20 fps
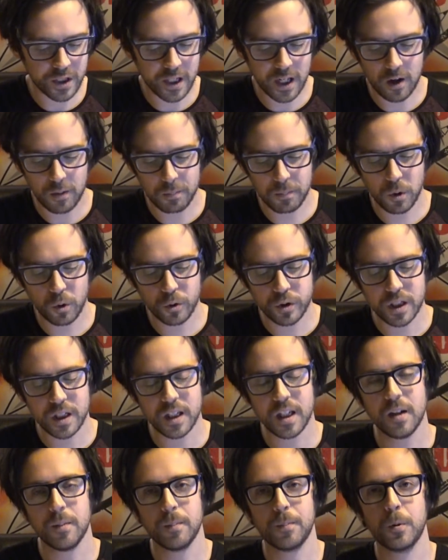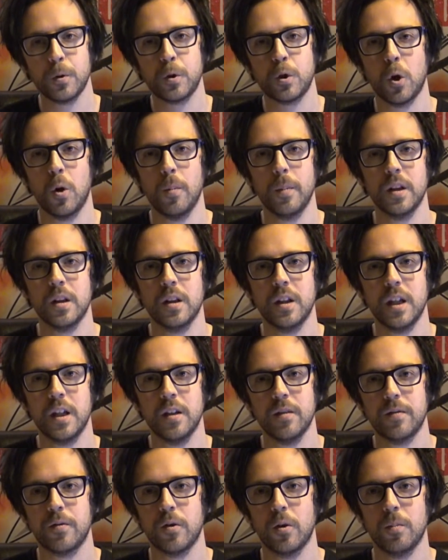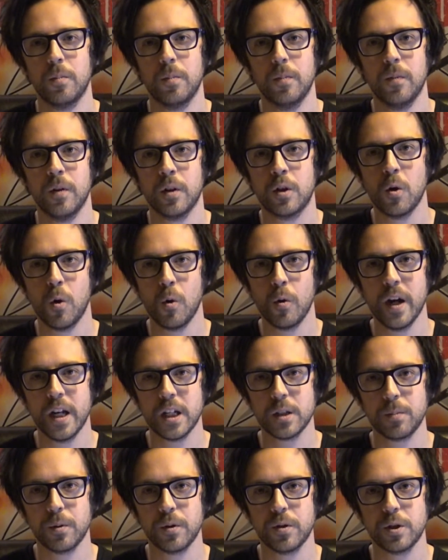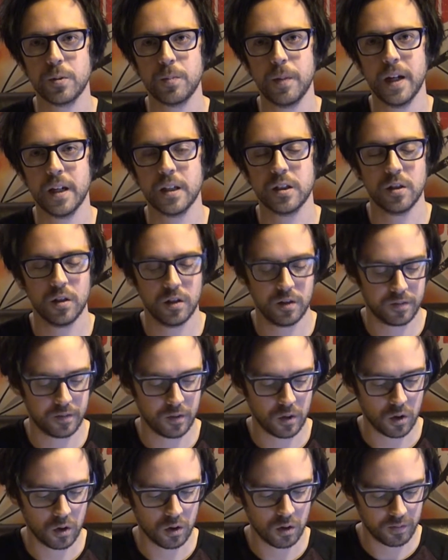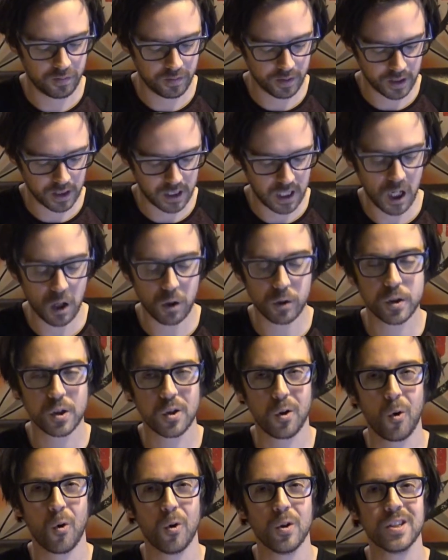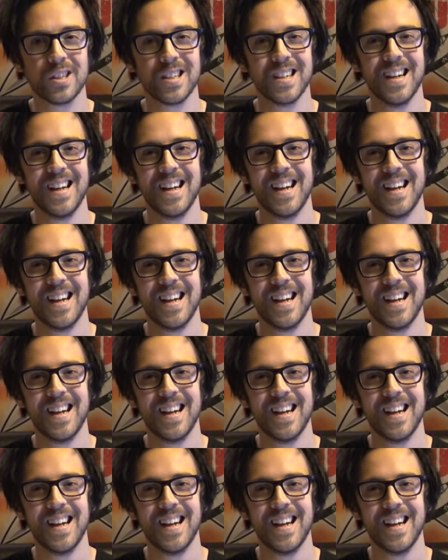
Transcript: Now, I'm looking at them predominantly from the Codex perspective of Chaos Lord